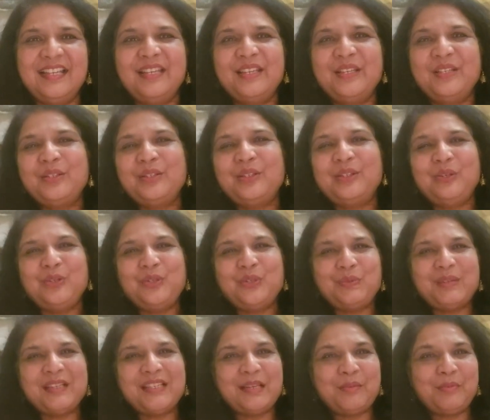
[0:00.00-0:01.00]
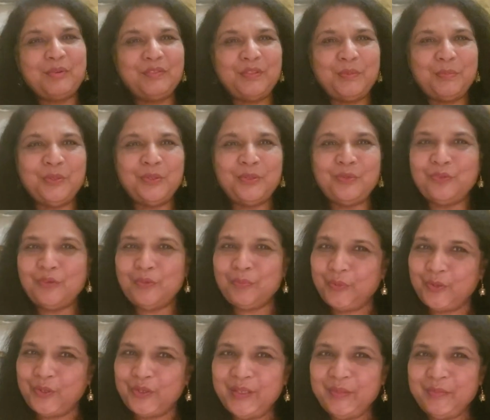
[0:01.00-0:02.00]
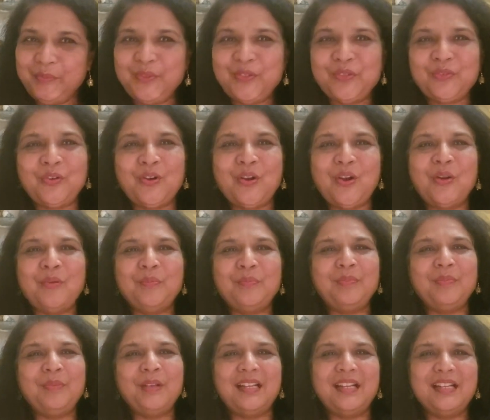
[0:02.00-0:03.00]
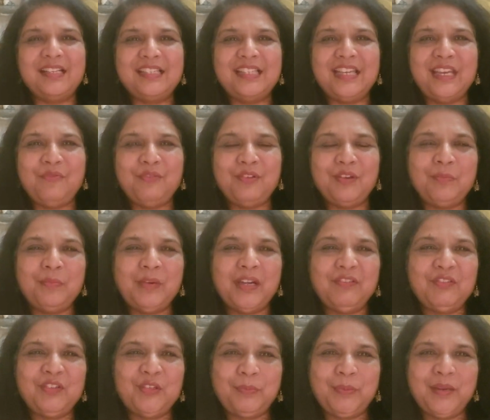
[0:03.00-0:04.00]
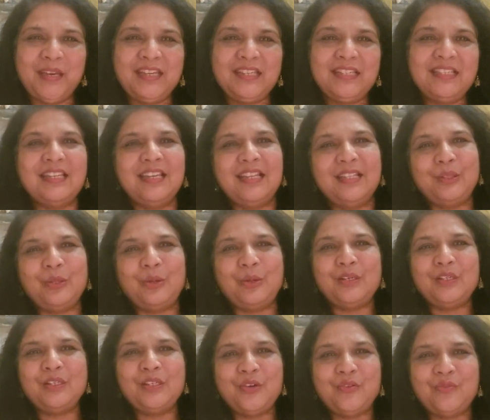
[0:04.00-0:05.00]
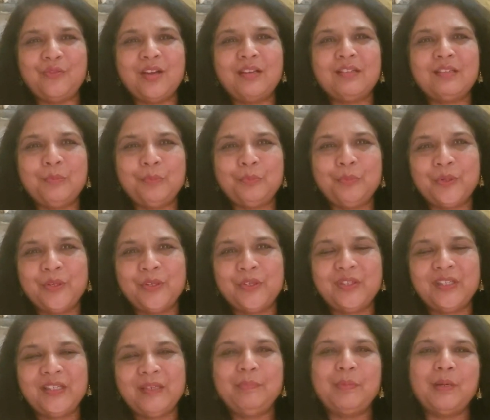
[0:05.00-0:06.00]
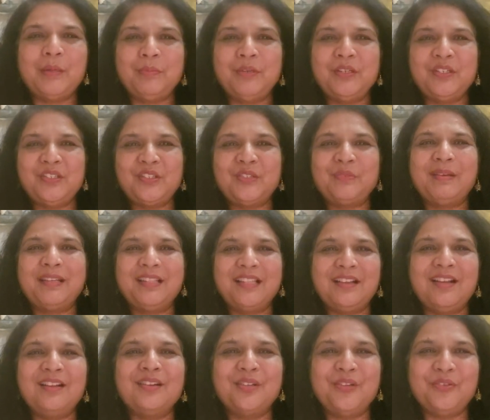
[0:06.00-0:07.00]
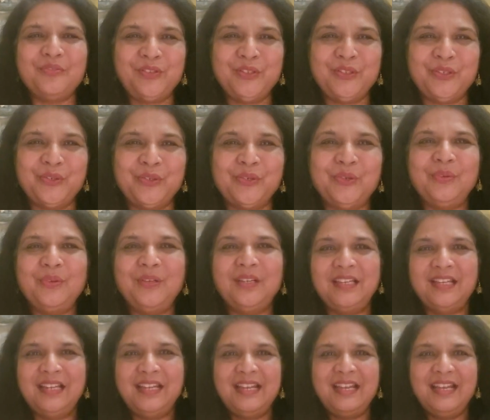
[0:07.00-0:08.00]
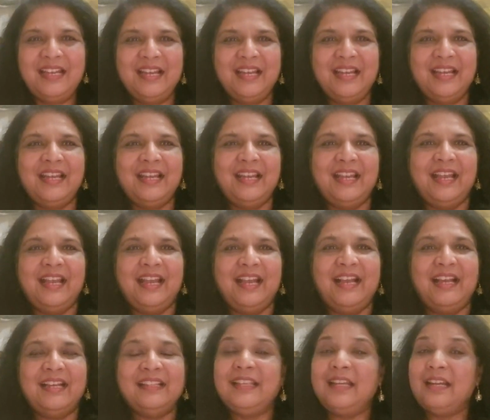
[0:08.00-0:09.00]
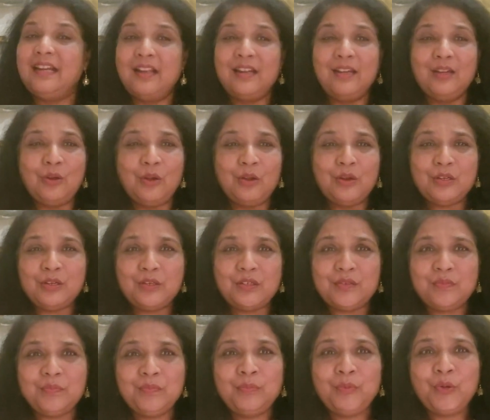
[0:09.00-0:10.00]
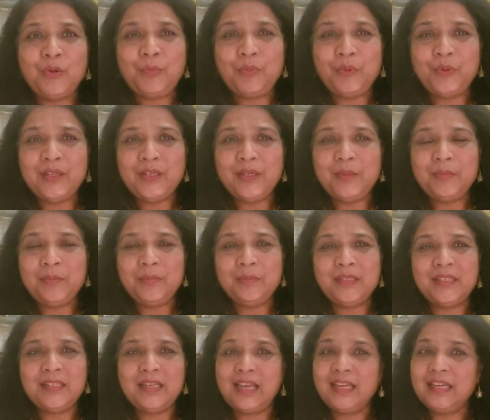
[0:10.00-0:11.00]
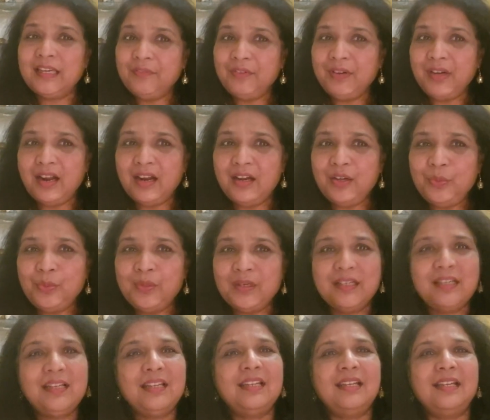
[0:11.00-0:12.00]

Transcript: So those were some of the beautiful poems from A Safe and Brave Space, an anthology of art and poetry published by the Garden of Neuro. There are a lot more poems and even artwork